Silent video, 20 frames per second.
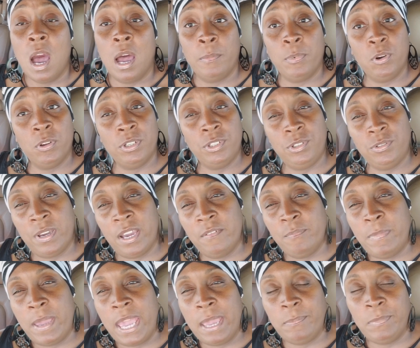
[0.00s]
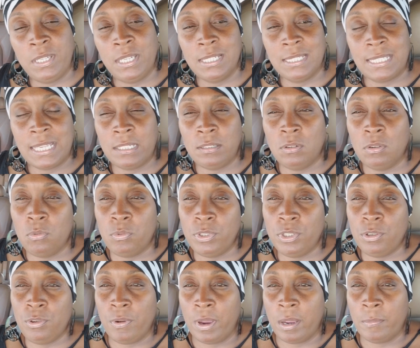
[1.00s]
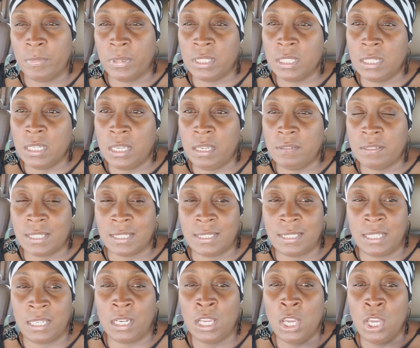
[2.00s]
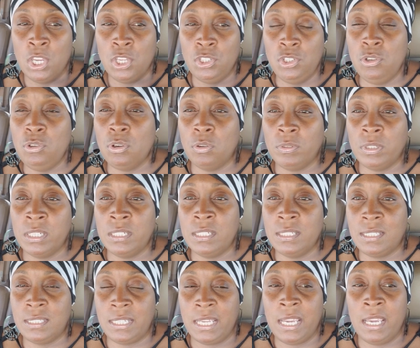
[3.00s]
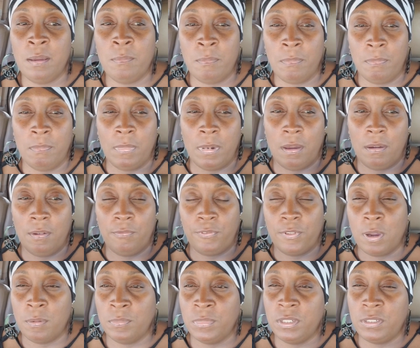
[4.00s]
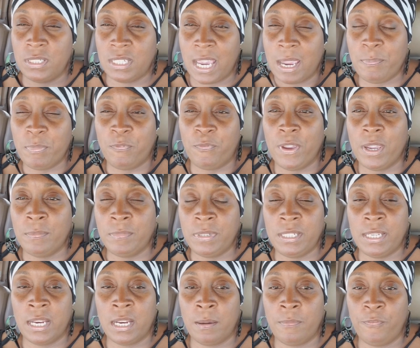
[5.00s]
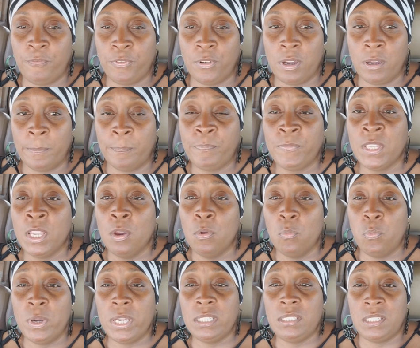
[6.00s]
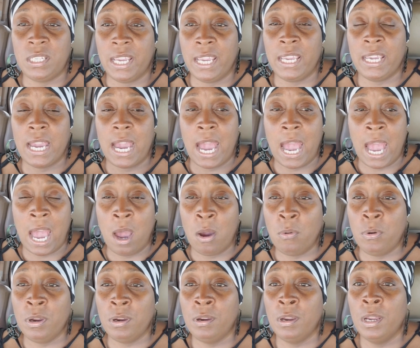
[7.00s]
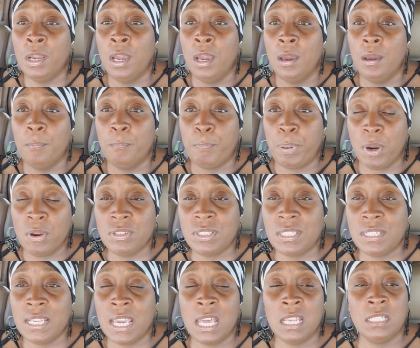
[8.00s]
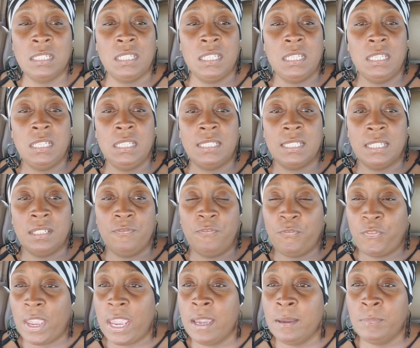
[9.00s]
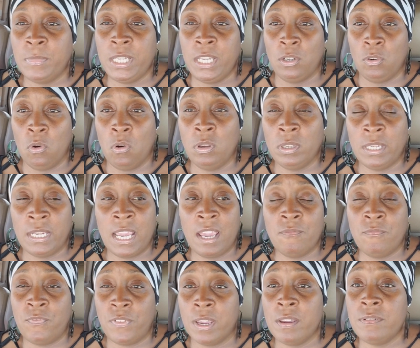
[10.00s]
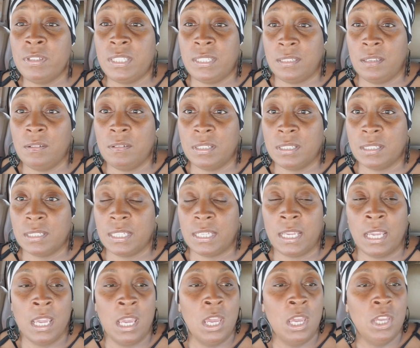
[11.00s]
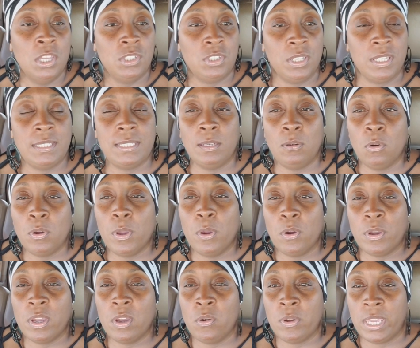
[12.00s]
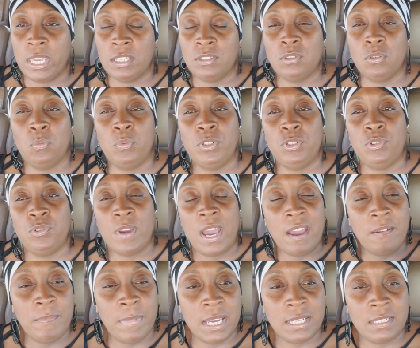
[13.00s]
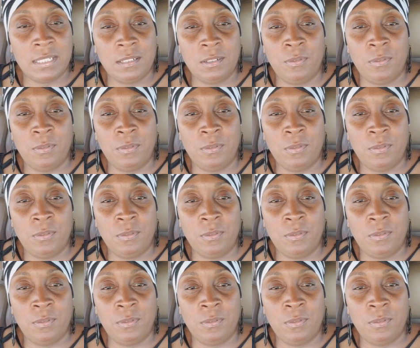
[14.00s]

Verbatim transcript: I'm going to drive back because I know where your grandmother lives. I said, you don't understand from the type of family that I'm from. We take our personalities and family and all of that very seriously. So he said, okay, okay, okay. So we drive back to the